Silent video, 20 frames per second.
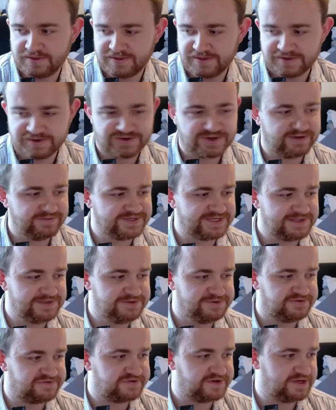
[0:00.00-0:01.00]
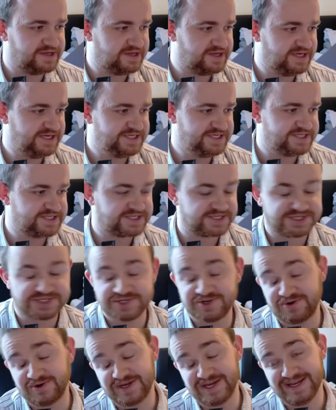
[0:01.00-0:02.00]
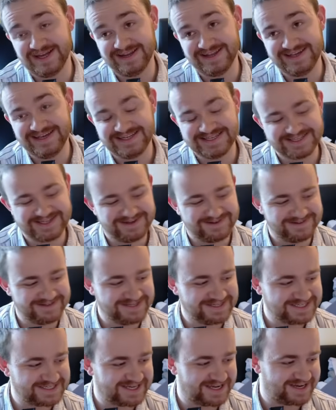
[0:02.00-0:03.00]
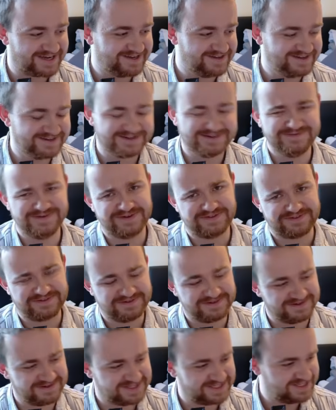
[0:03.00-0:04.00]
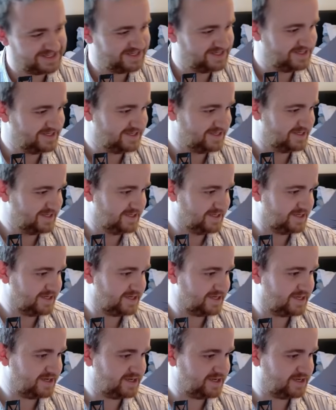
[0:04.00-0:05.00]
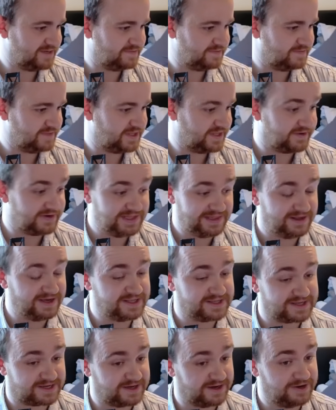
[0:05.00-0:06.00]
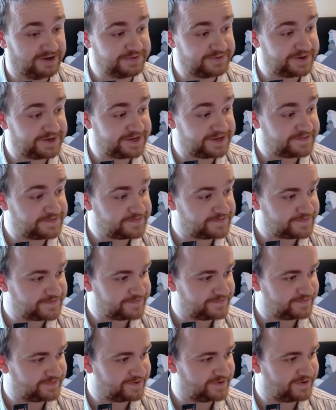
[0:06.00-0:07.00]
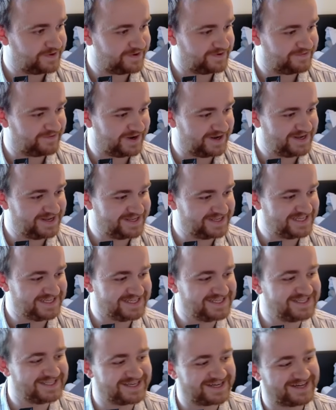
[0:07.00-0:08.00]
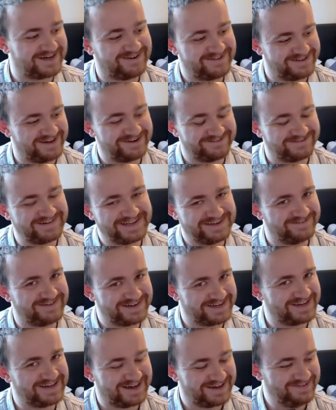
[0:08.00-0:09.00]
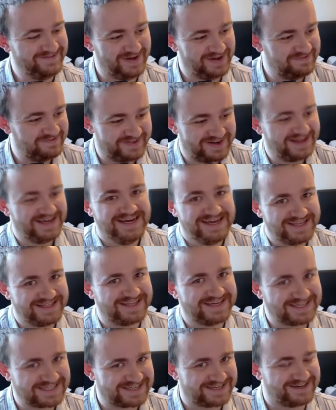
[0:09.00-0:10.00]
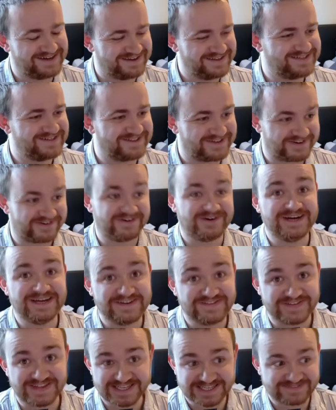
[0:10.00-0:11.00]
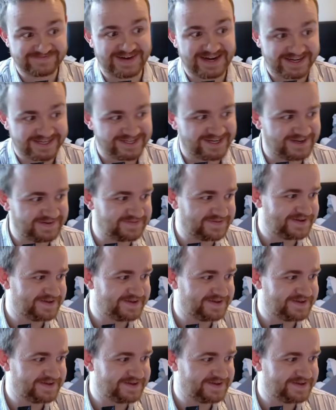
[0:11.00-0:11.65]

Got to go into Luffy. He's shockingly stolen second. Who would have thought? Now, I like the KOBY. I know this is the card that I really wanted. I'm playing this card to try it for this matchup.